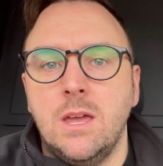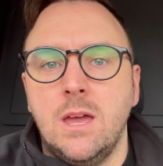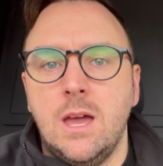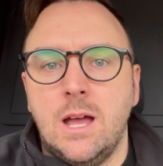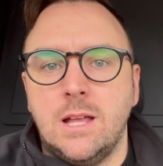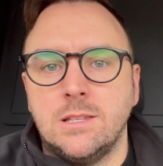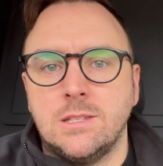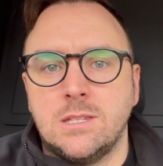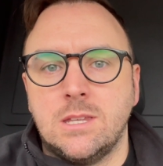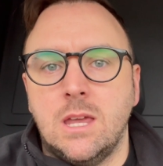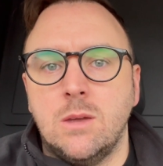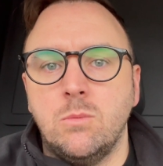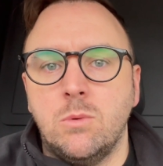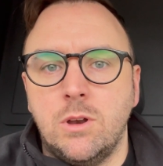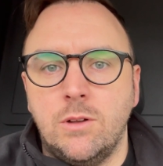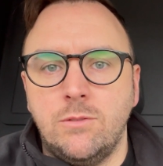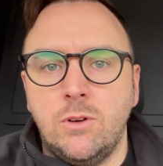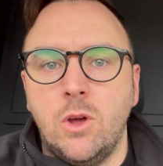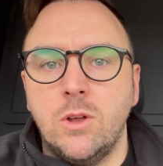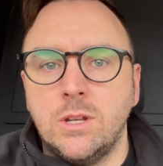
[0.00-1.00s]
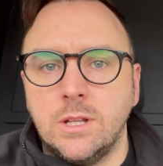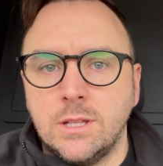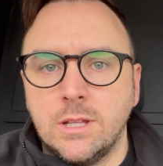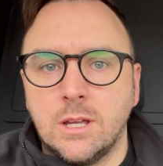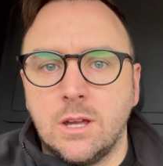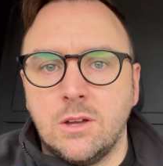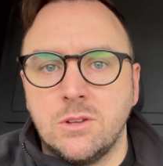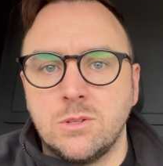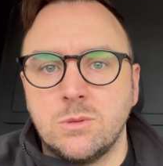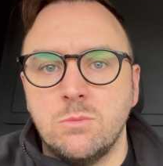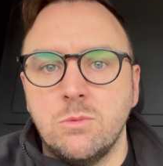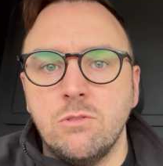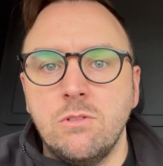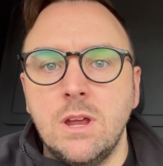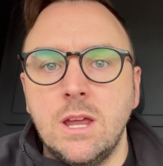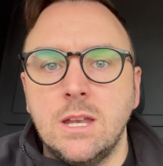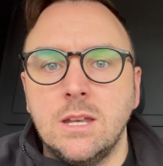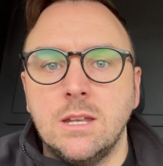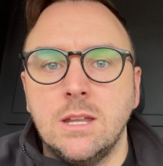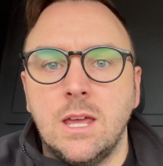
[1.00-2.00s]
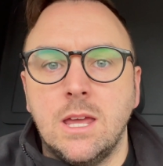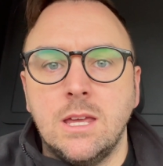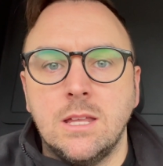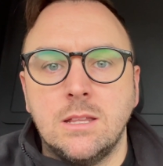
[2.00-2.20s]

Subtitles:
and say when I've loaded the customer in,